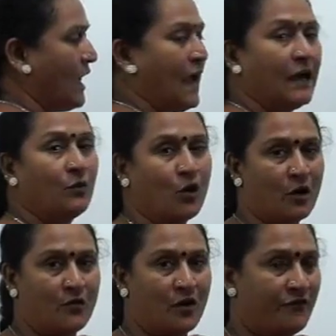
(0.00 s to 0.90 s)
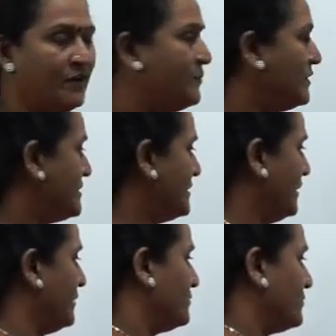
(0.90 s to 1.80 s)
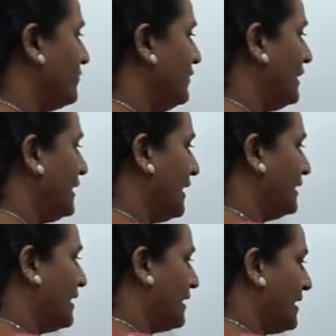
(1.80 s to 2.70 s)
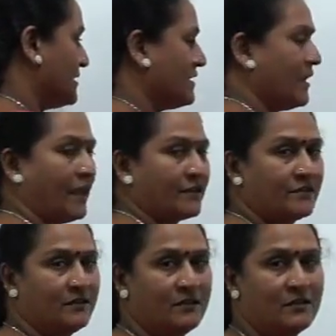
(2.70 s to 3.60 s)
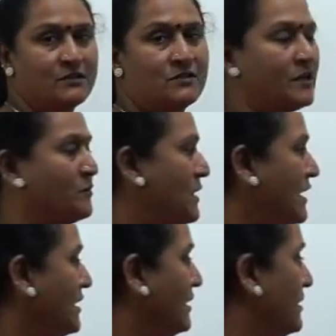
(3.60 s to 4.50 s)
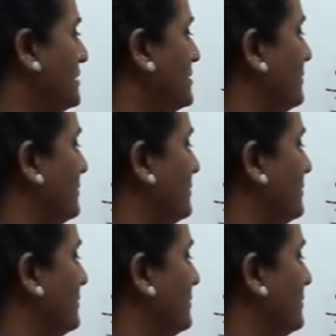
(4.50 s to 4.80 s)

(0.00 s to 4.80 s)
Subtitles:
at what profit percent? So we'll take that as X. The remaining is